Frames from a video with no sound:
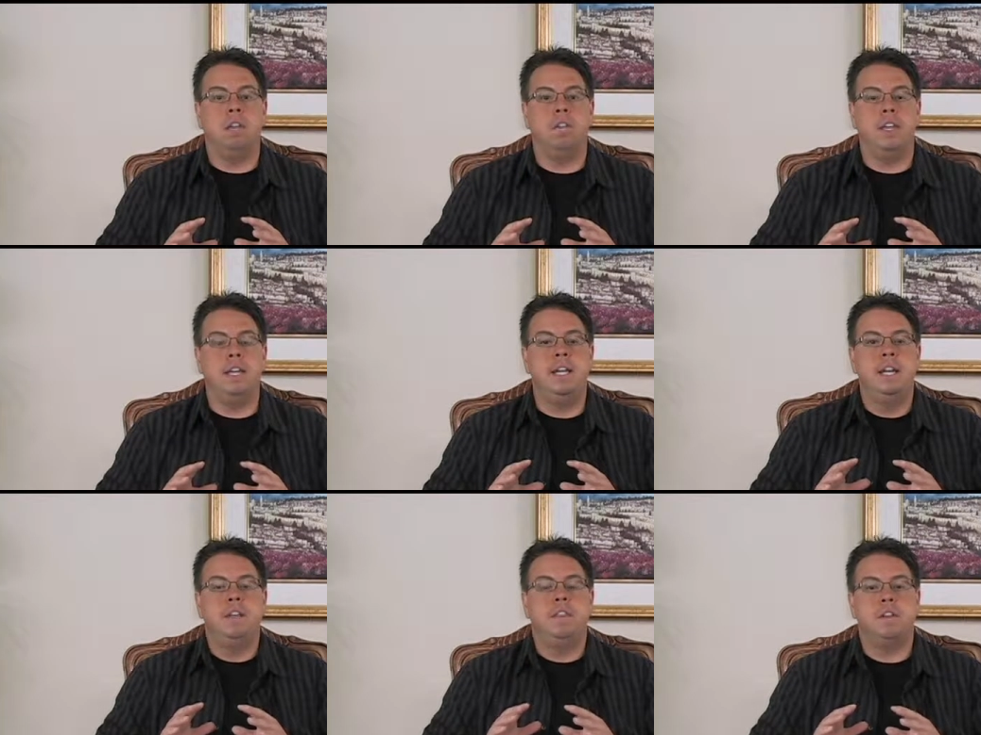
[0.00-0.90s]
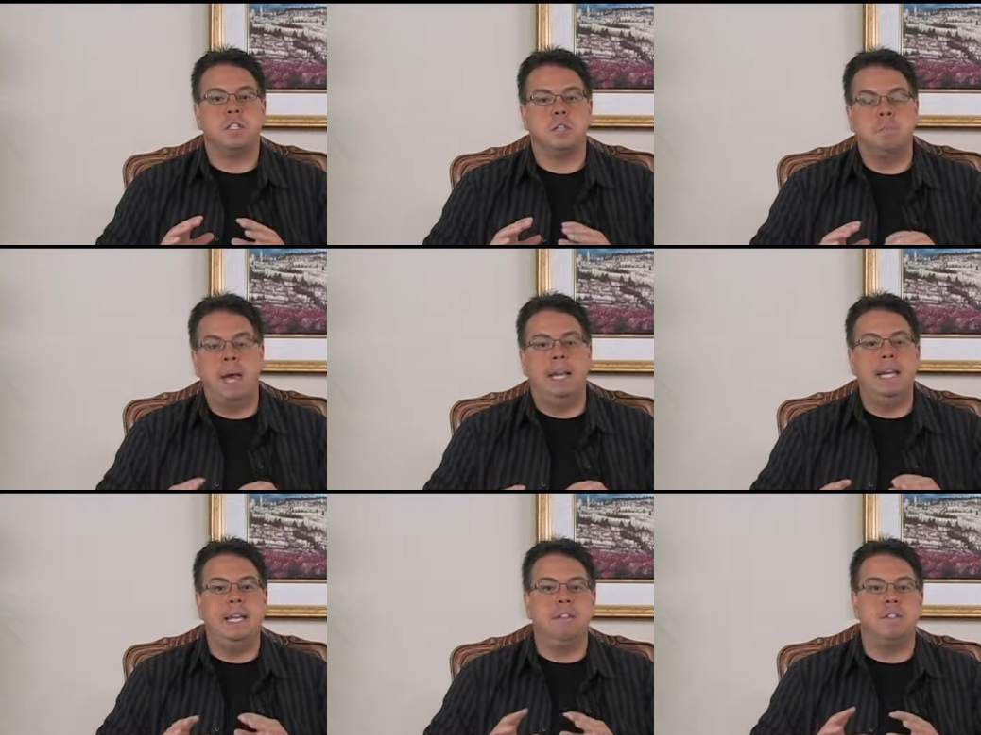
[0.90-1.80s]
the the
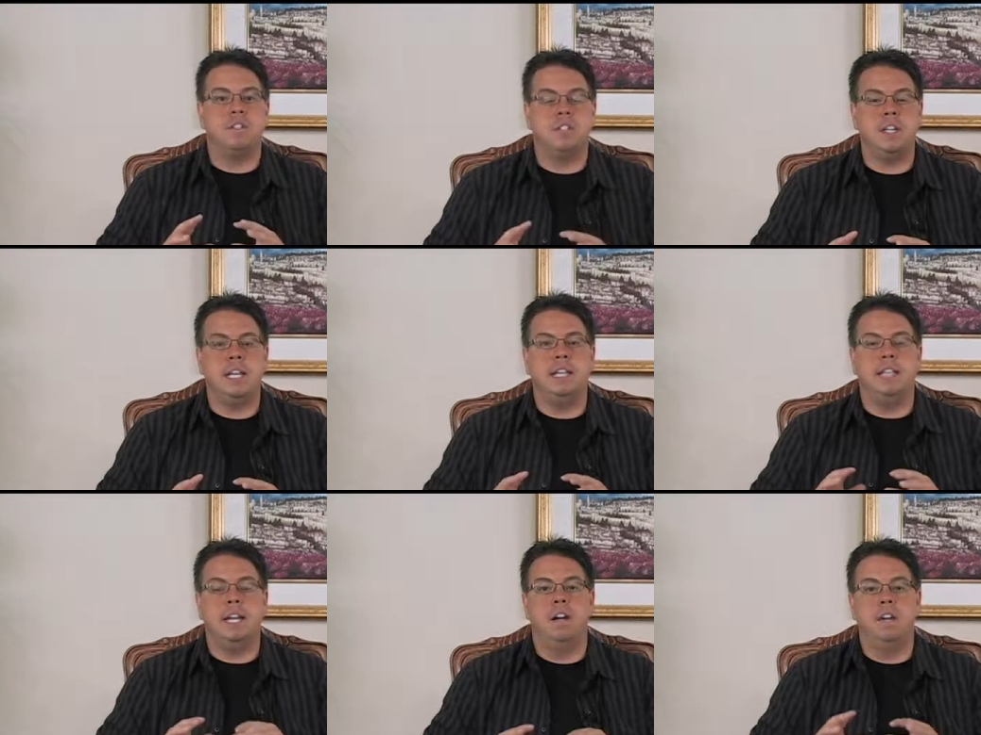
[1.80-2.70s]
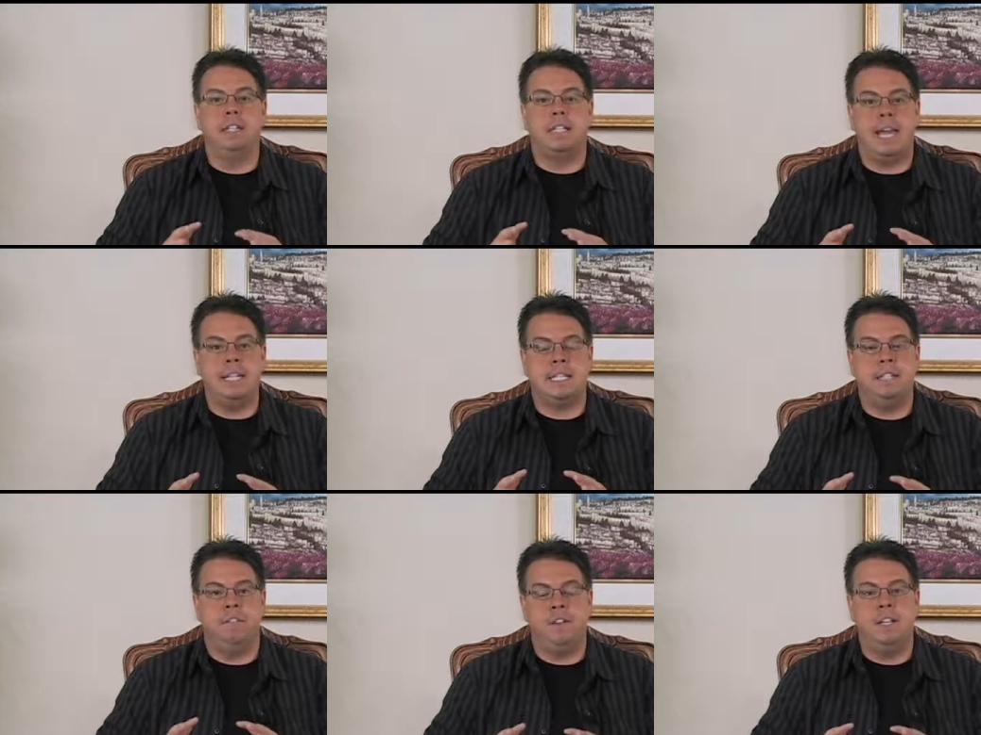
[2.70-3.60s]
smelling and the seeing, the hearing, the tasting,
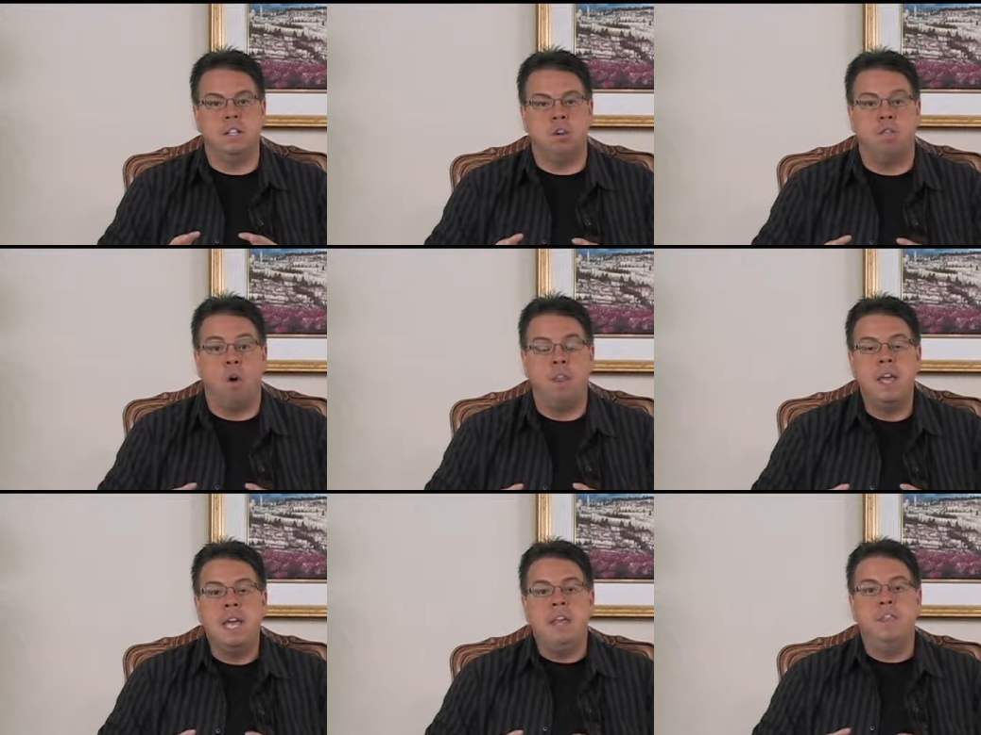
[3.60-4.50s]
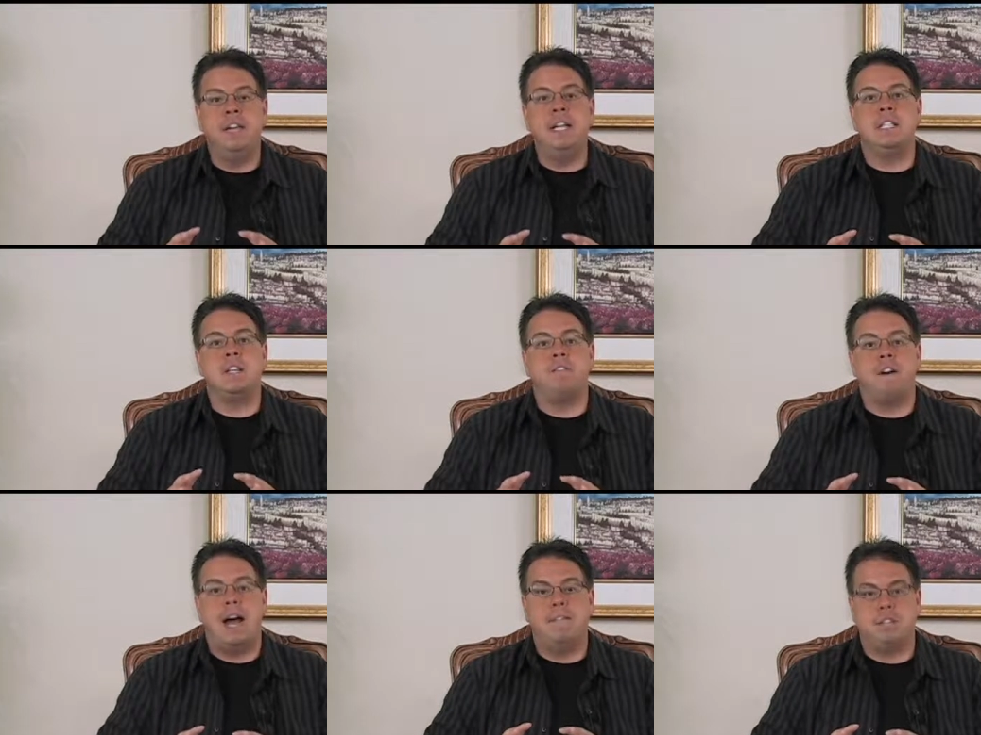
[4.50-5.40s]
the feeling, so forth. These
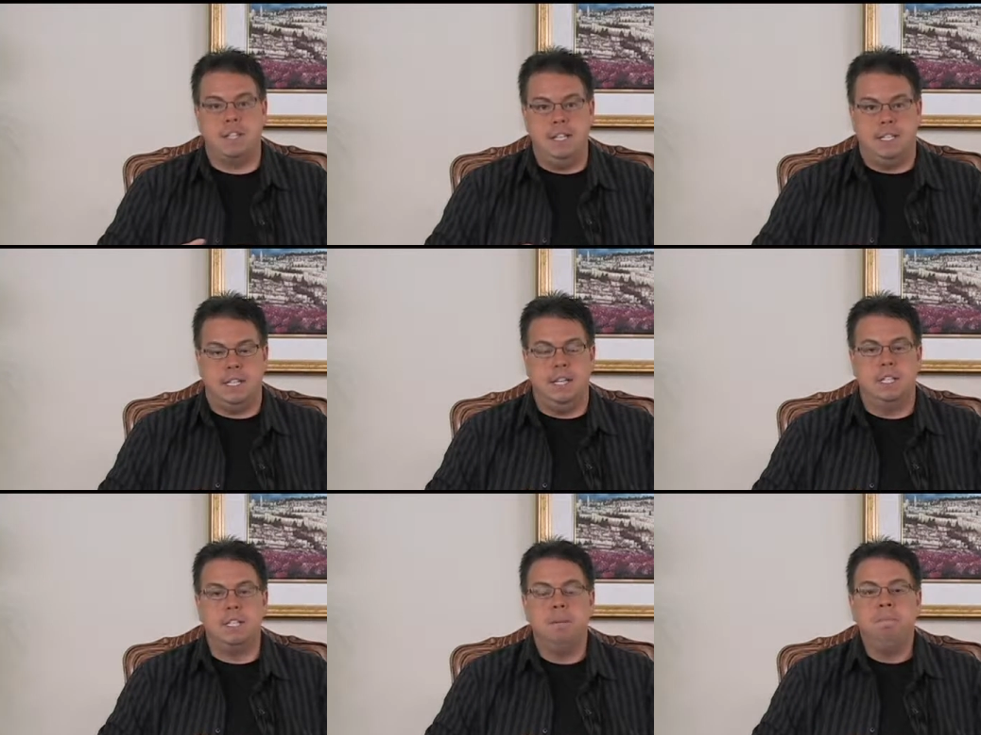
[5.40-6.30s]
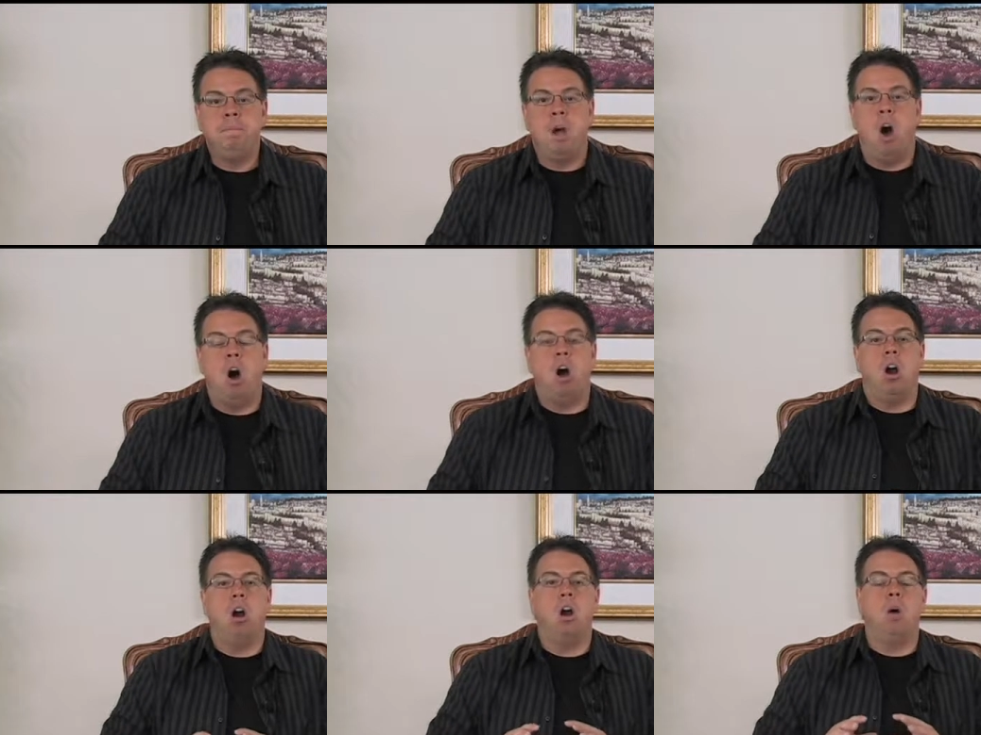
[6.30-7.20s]
five senses
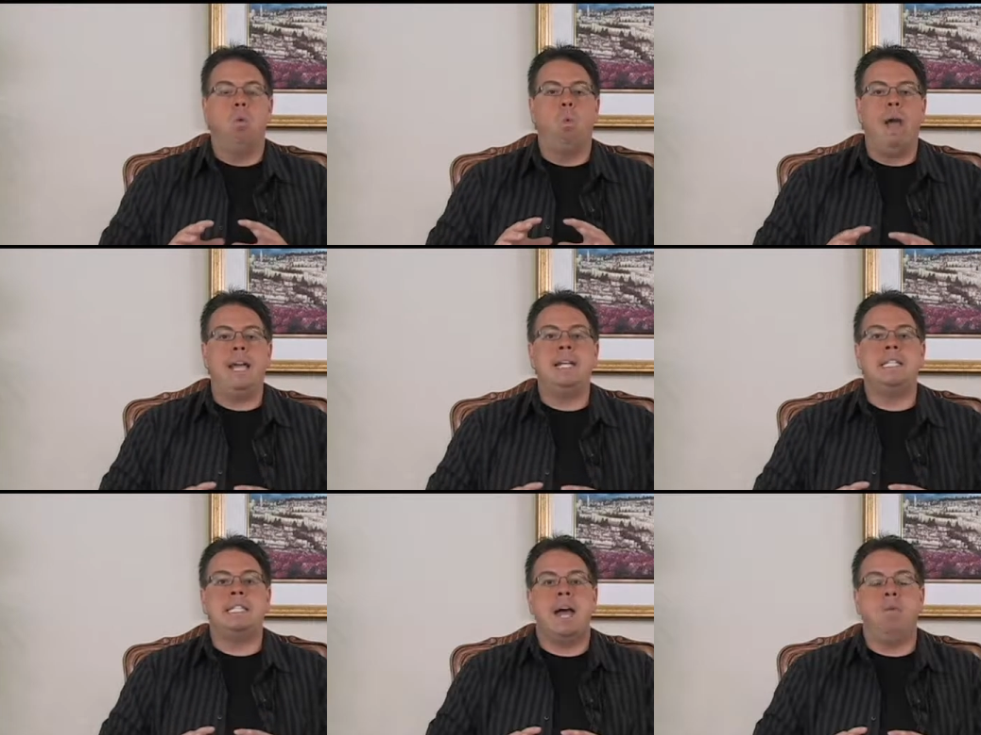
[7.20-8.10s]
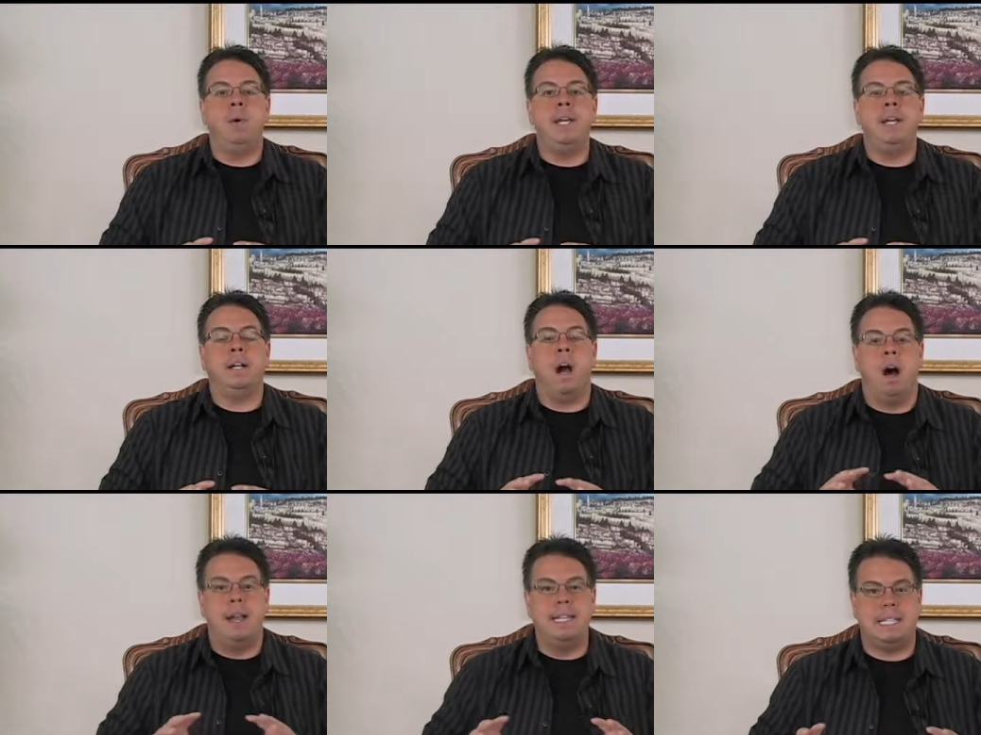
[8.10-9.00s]
are ways that we
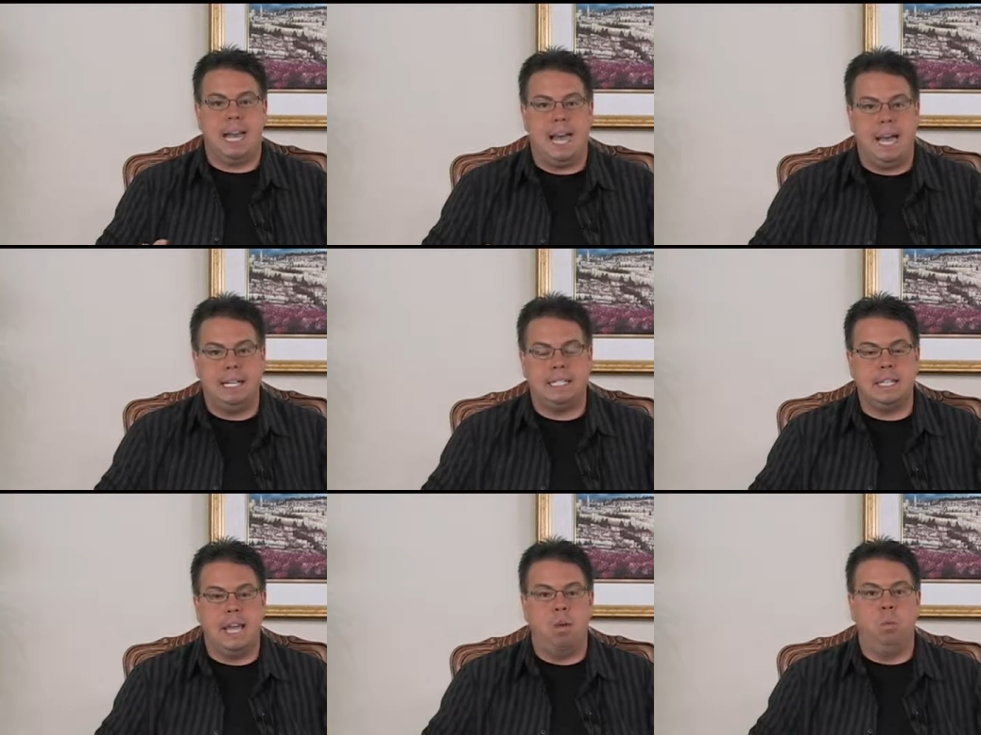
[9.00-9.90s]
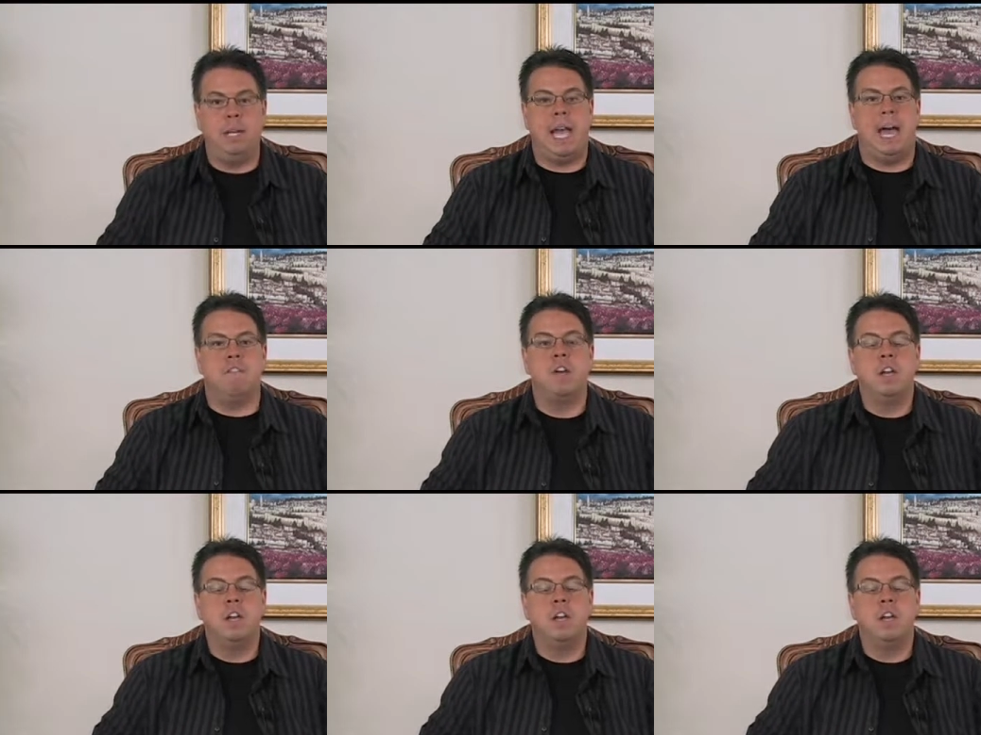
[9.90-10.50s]
contact, that we have